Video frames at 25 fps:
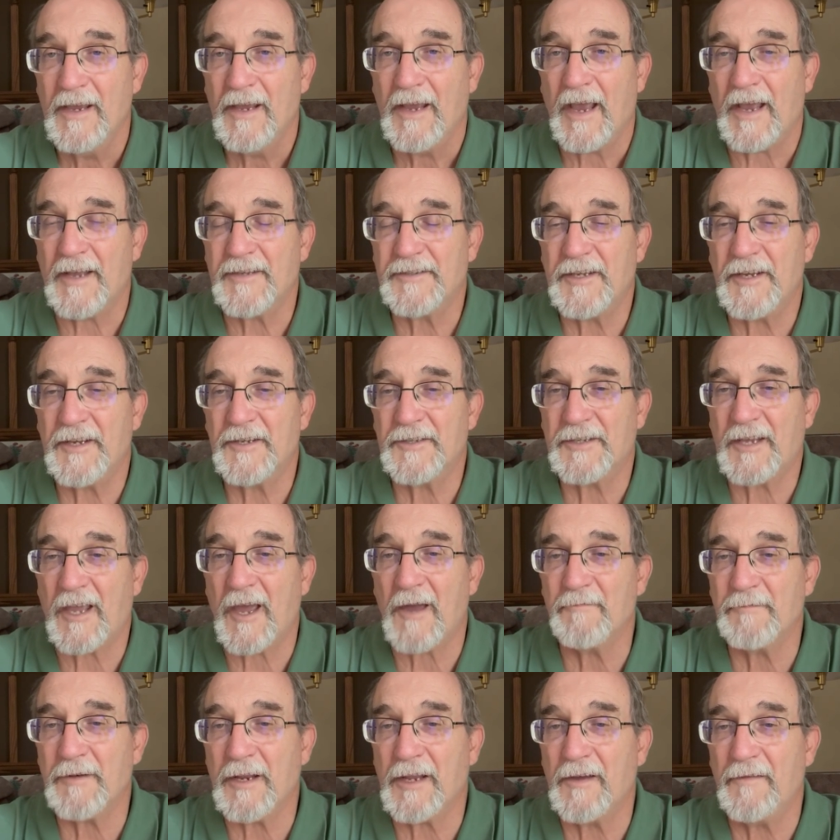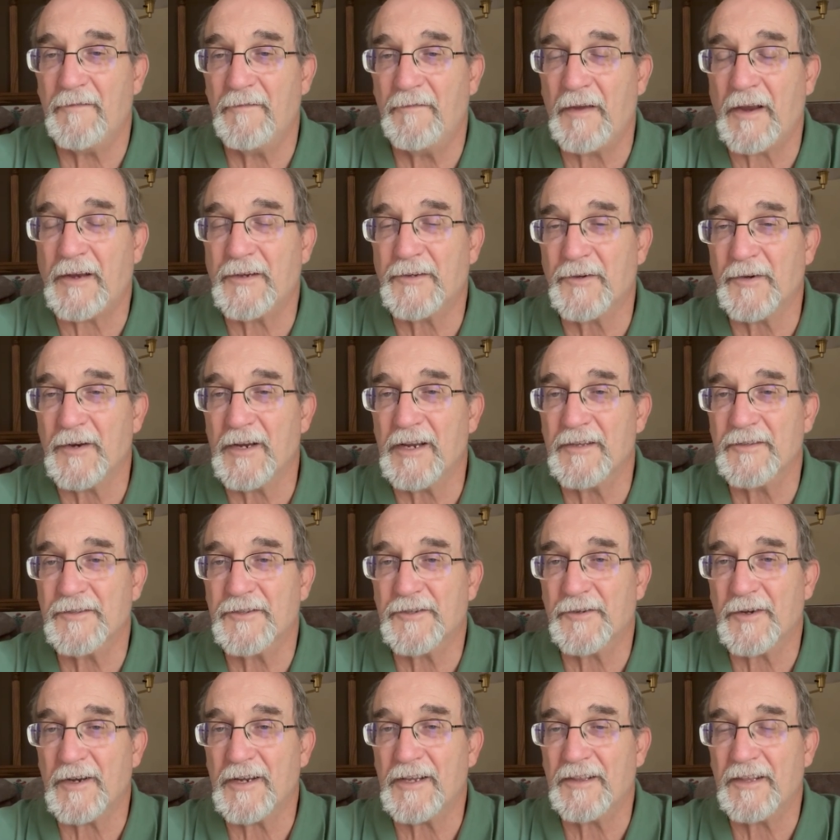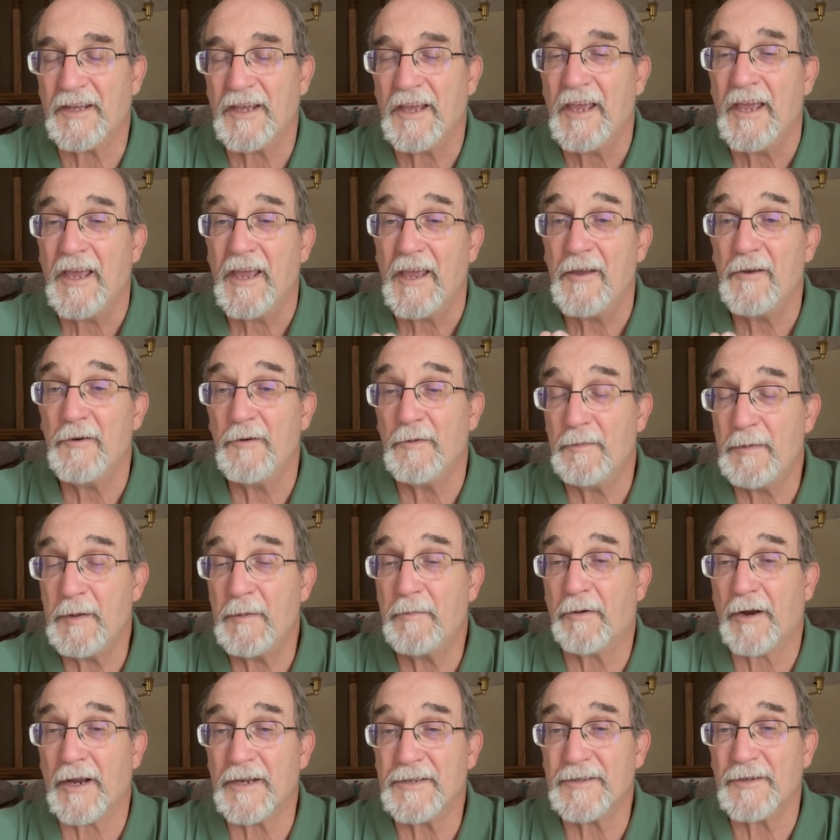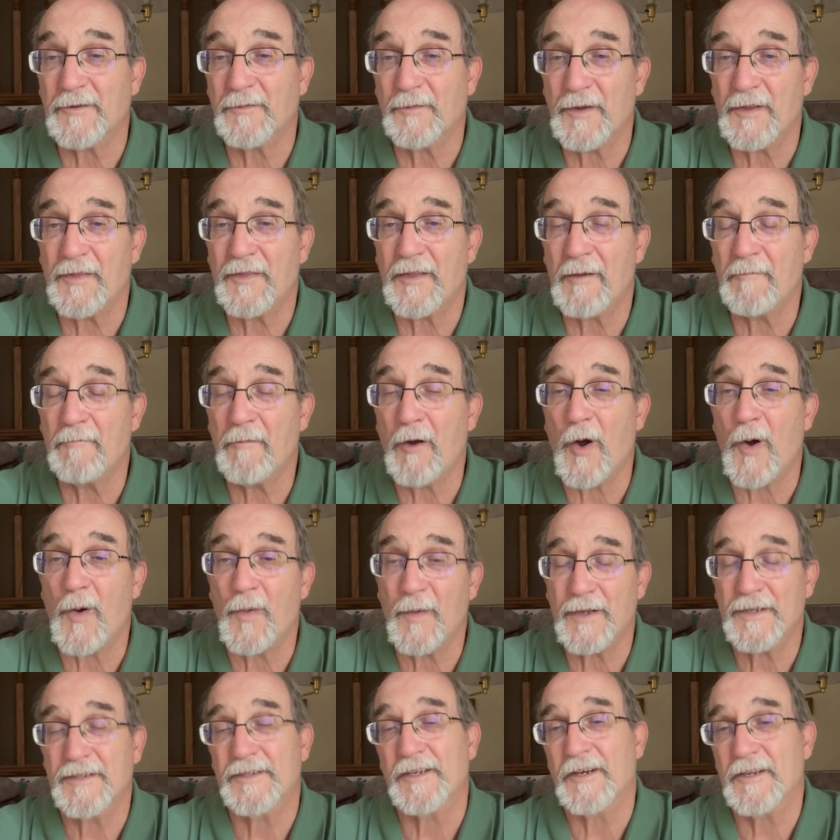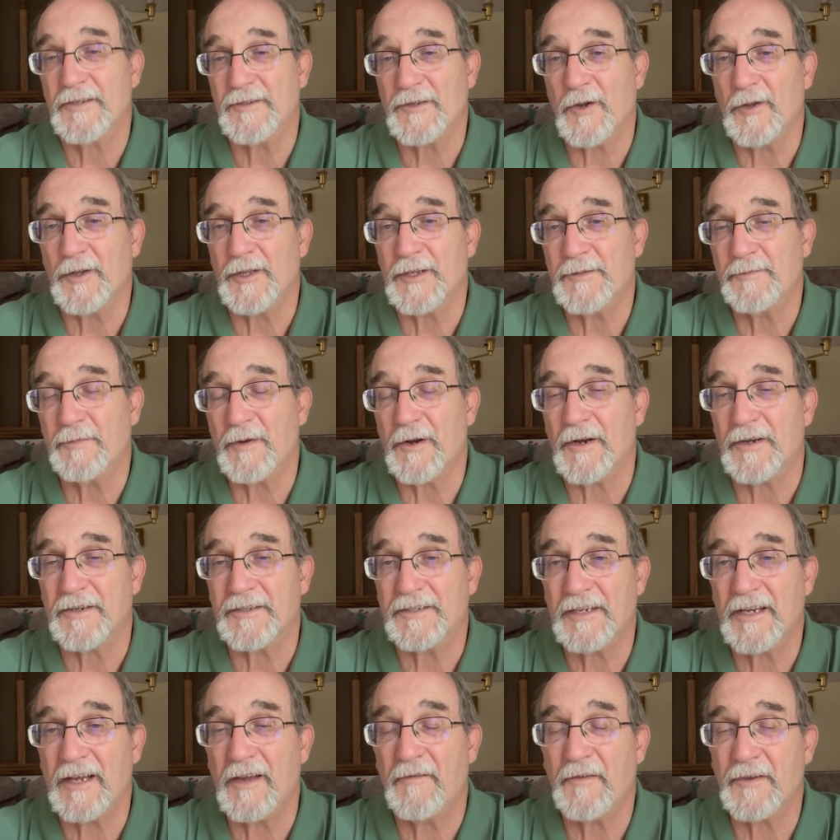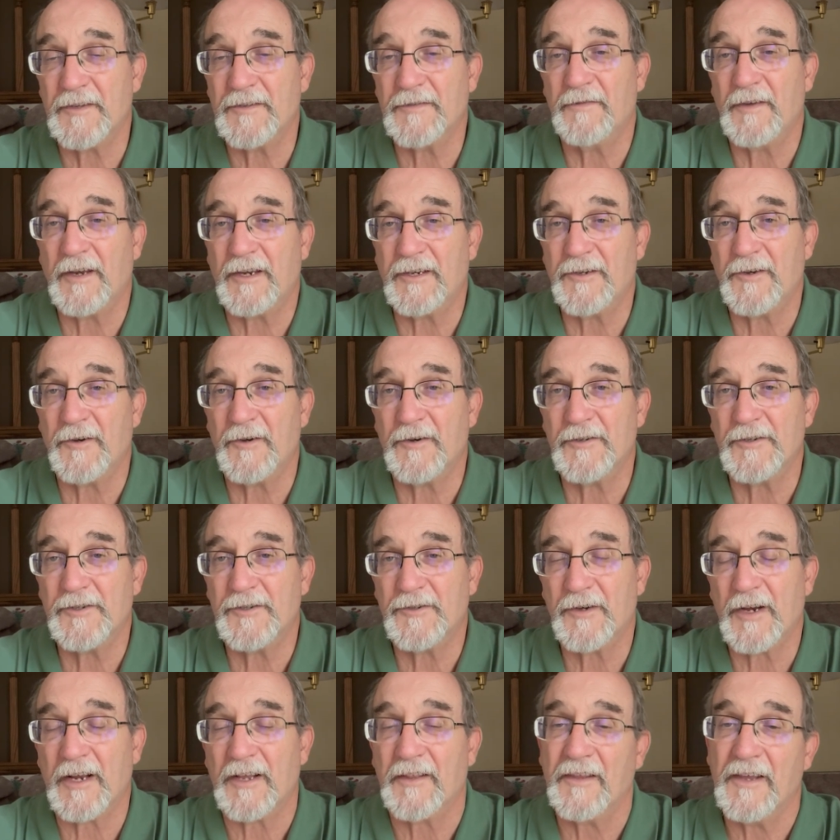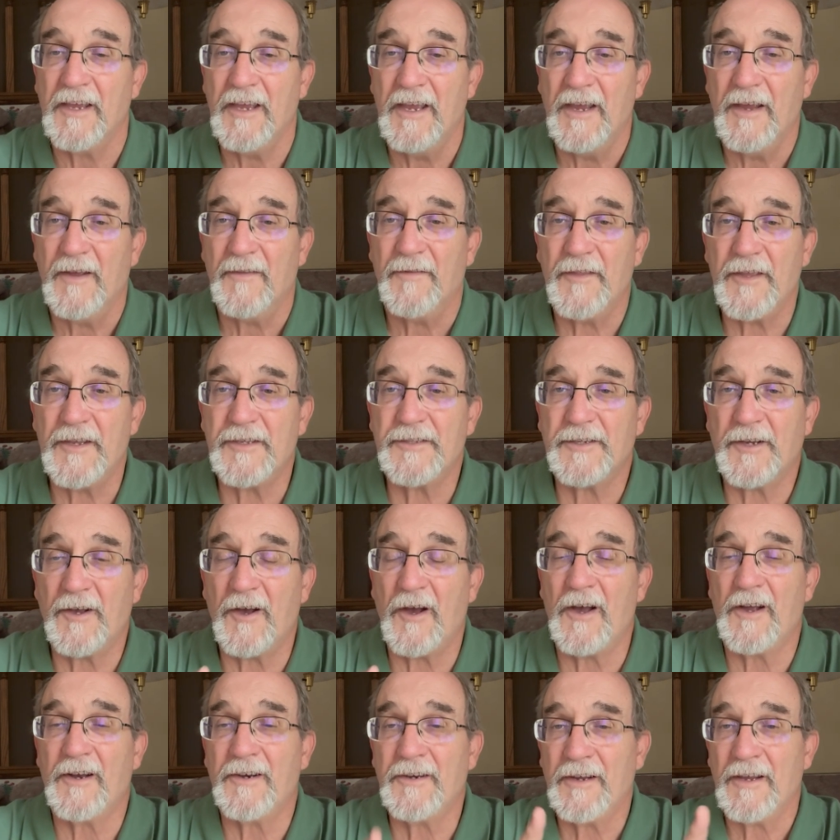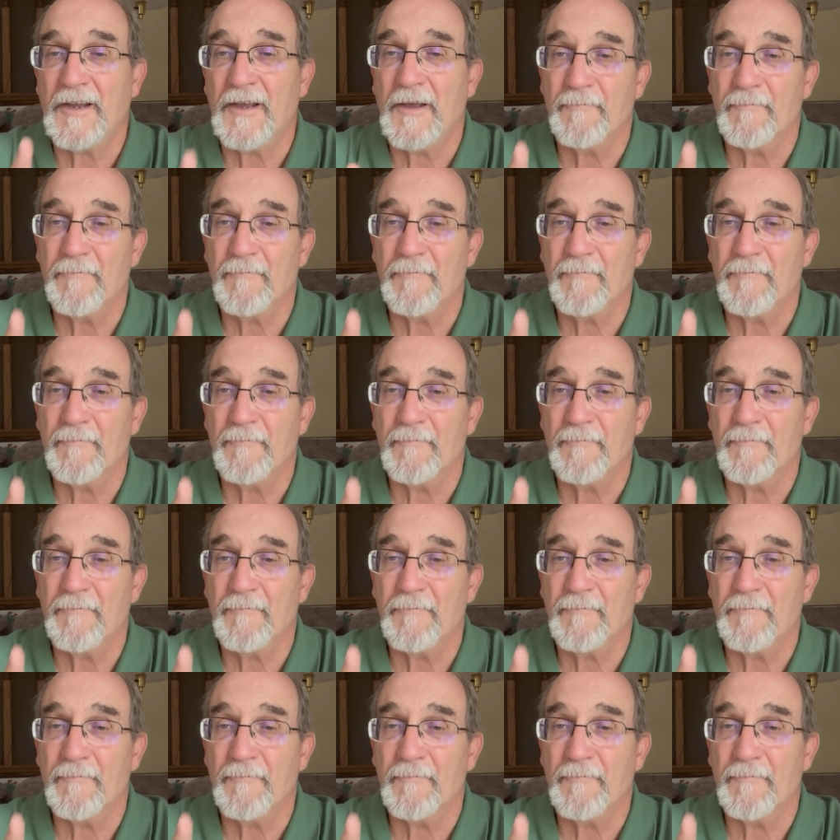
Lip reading: As he has come to give victory and strength, he will be present with them always in his Holy Spirit to give us victory and strength. This God,